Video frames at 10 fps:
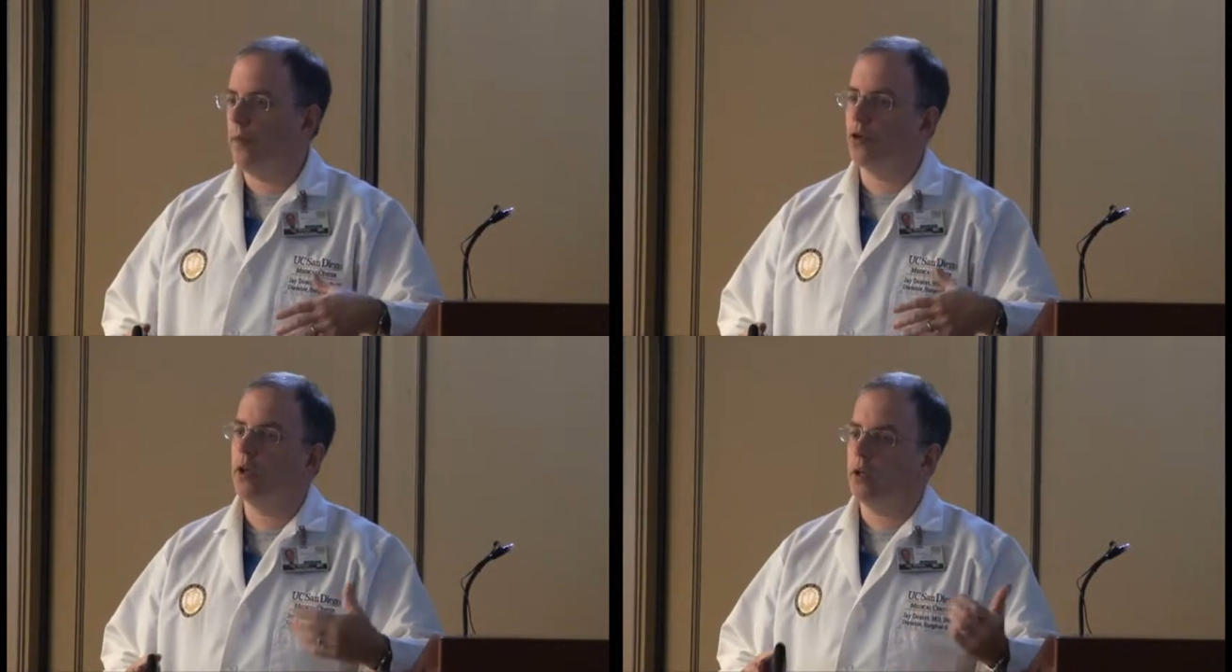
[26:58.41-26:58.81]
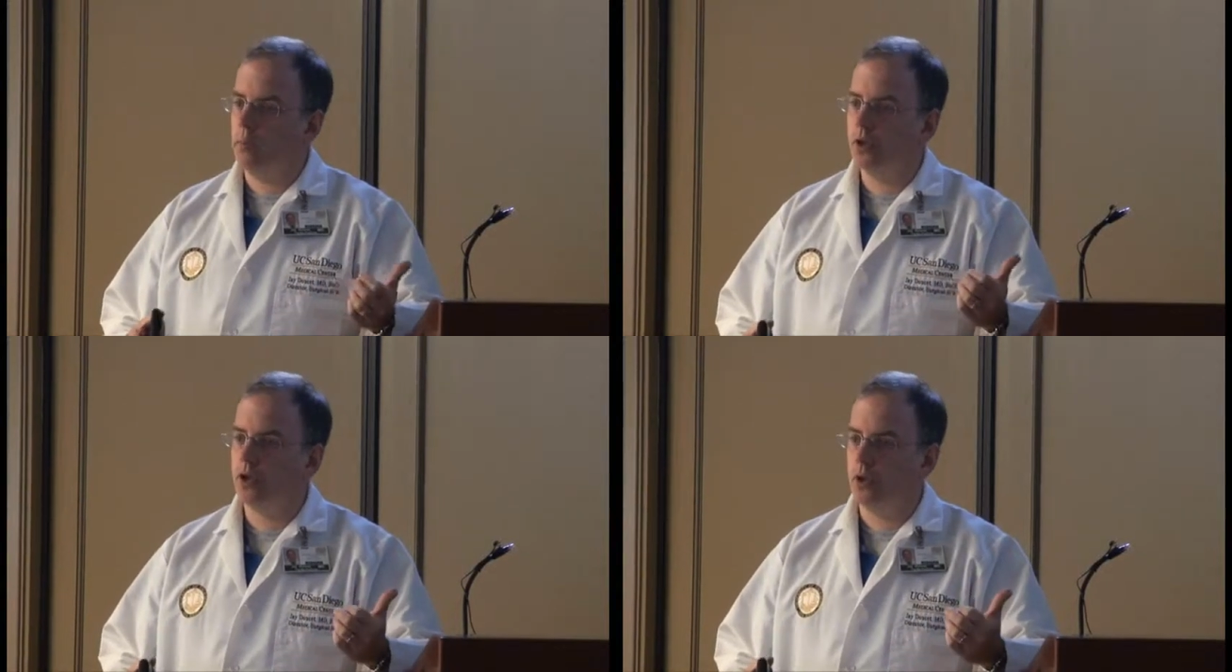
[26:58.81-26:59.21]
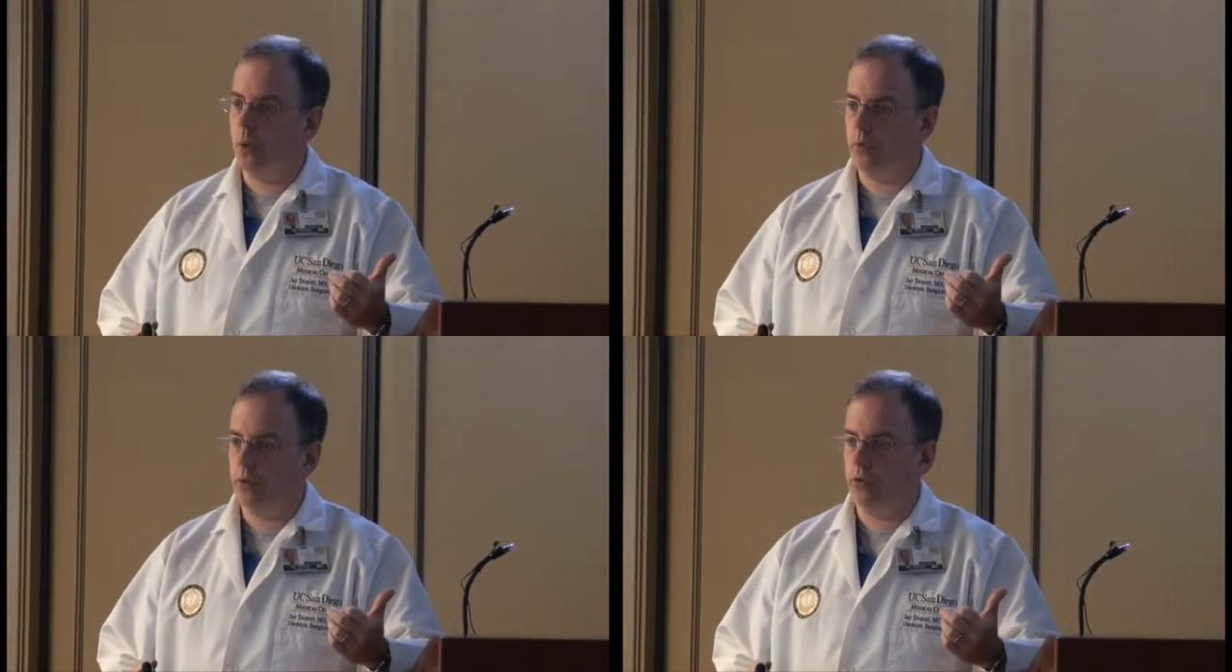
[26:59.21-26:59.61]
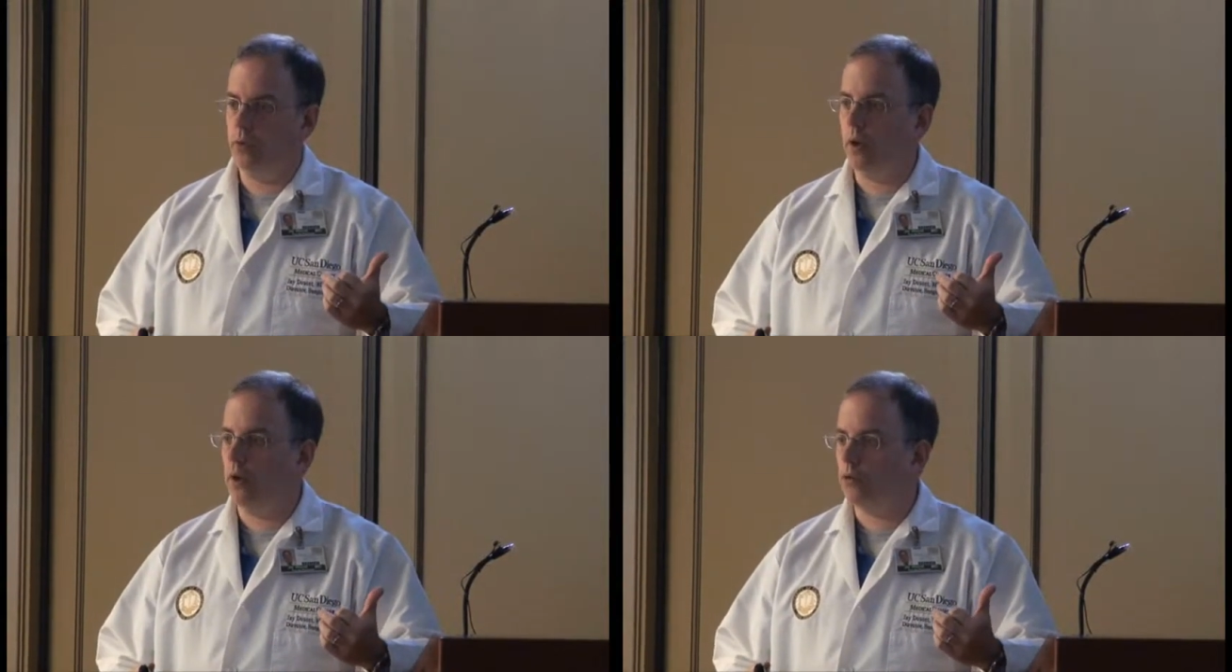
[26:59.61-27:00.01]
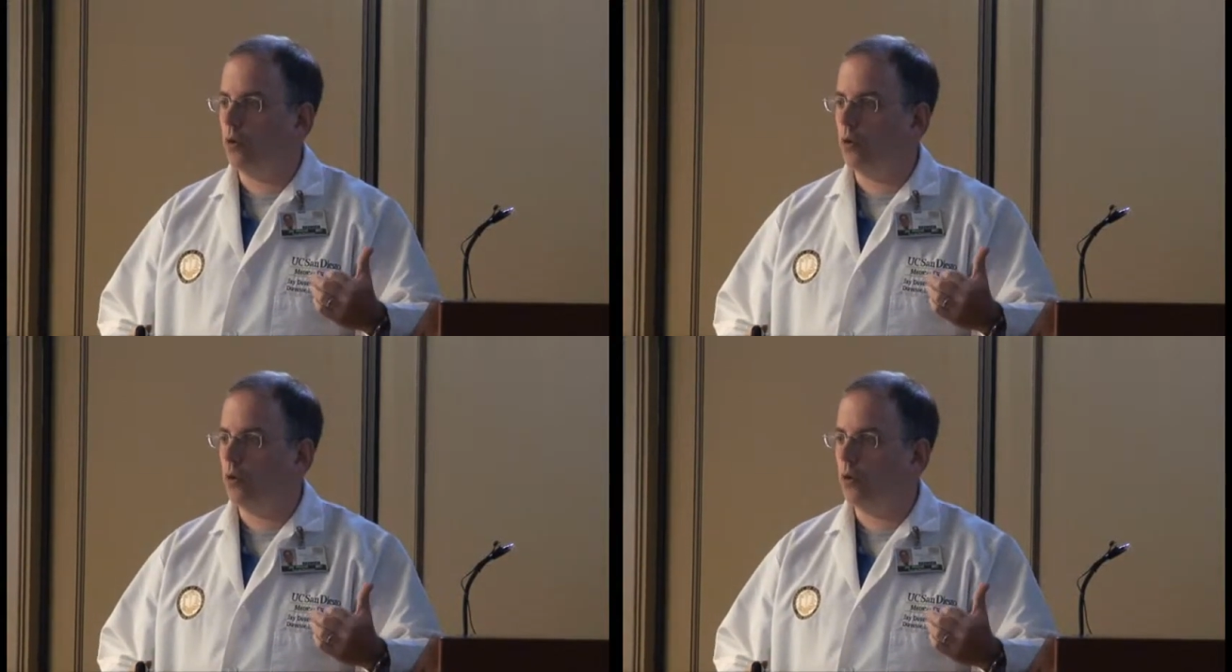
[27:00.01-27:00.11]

and the Joint Commission knows this as well.